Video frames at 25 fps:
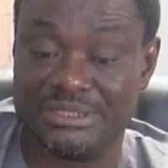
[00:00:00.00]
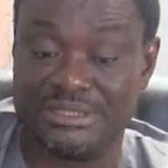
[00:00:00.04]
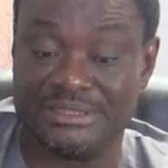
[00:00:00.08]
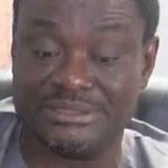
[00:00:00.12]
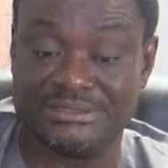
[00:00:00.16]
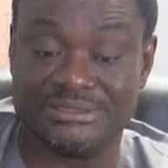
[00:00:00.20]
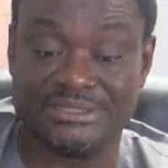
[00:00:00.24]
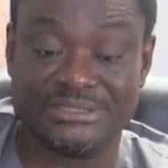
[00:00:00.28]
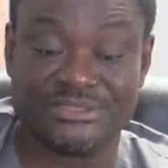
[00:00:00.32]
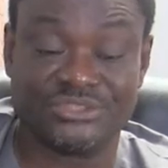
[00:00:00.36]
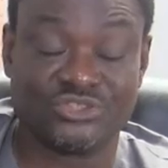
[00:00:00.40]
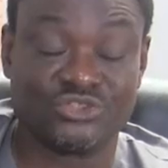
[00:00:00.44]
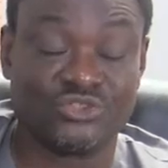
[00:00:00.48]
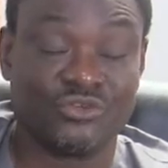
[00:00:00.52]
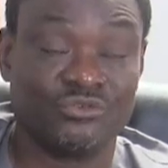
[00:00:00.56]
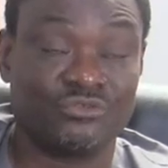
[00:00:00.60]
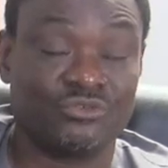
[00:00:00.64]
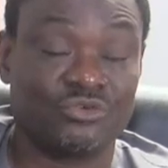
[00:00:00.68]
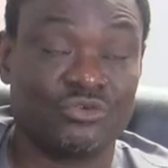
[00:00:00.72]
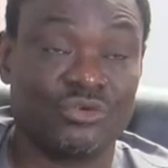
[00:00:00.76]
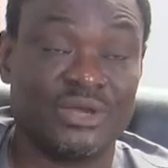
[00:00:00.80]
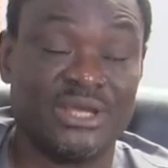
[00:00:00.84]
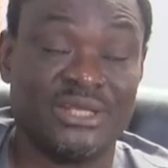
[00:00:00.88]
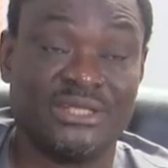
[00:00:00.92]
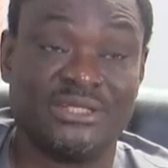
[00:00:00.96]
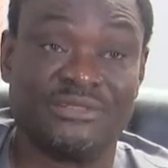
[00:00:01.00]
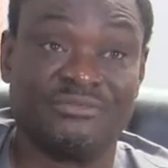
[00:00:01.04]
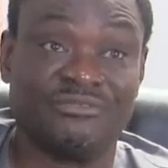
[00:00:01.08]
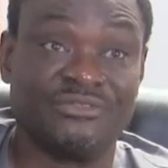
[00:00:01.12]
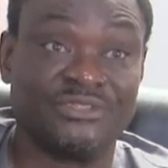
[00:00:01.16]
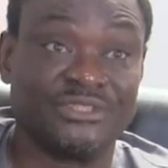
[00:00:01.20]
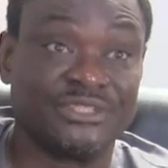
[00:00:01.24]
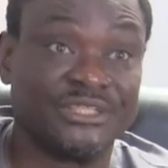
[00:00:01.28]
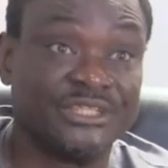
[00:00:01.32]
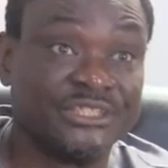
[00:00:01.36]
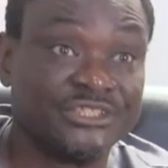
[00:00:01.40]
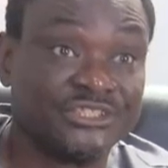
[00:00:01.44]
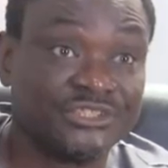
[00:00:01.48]
Agency of Rural
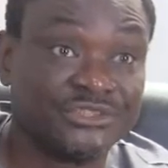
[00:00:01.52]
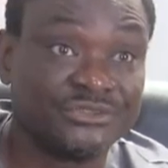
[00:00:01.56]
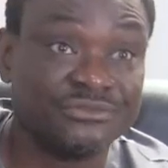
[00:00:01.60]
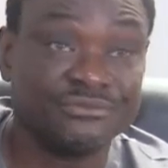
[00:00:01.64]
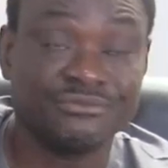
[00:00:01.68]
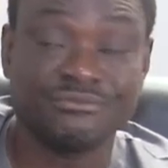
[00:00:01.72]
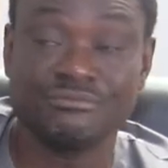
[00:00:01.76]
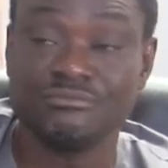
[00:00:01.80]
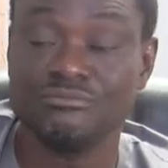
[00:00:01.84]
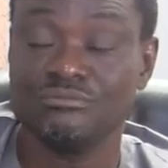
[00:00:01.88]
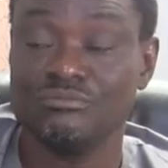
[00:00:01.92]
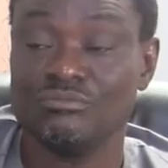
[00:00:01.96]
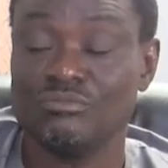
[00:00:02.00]
Electrification